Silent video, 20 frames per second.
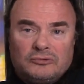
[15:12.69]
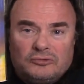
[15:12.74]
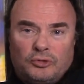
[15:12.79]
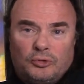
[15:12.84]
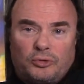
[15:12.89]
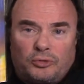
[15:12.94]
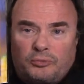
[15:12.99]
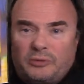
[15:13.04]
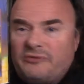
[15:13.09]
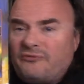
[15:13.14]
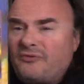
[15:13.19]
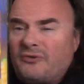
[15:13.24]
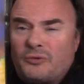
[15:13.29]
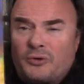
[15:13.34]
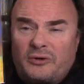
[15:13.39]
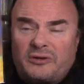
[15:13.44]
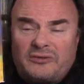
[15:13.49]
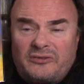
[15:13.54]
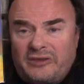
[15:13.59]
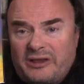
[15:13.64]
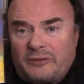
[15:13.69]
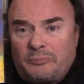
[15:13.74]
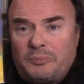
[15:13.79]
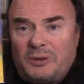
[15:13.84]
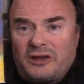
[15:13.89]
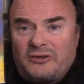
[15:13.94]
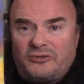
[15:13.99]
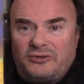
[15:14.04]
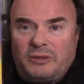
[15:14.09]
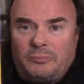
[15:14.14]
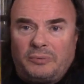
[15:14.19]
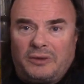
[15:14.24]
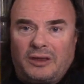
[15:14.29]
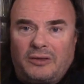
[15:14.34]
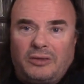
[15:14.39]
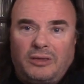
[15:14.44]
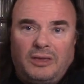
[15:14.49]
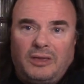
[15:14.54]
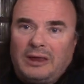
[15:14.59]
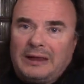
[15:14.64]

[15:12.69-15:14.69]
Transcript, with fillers: two, three, four, six bucks shipping.